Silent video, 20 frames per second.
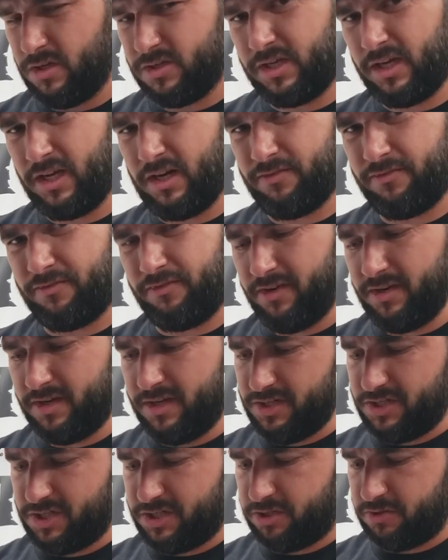It's got a
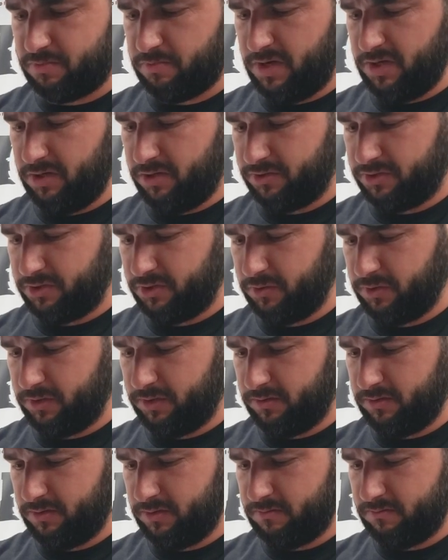funky smell to
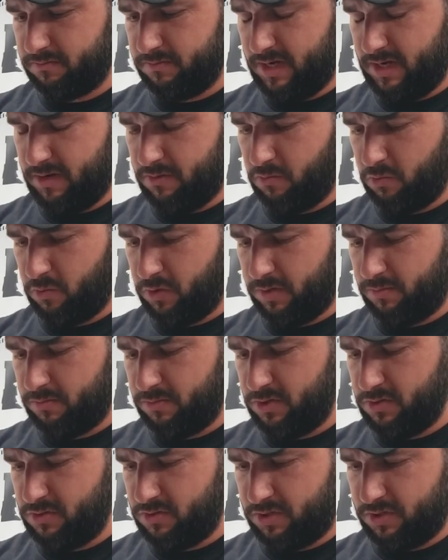it. Not what I'm
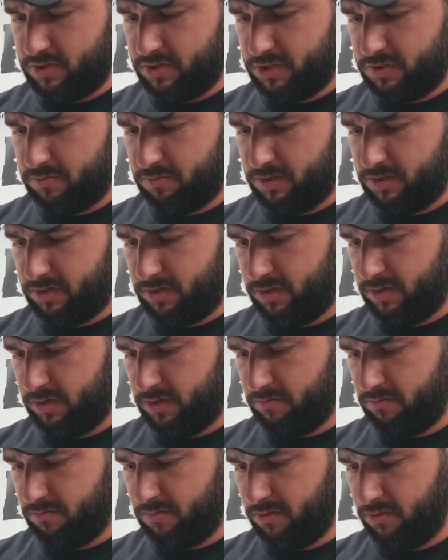used to smelling
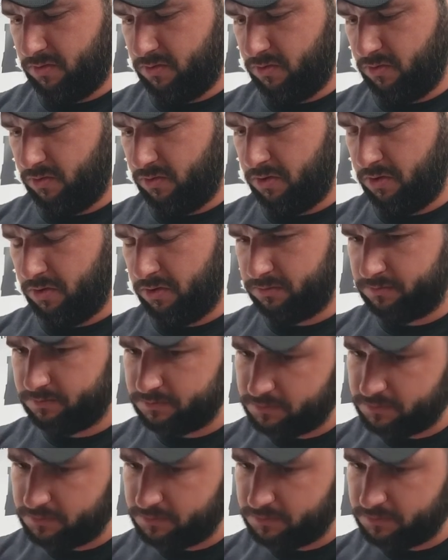in motor oil.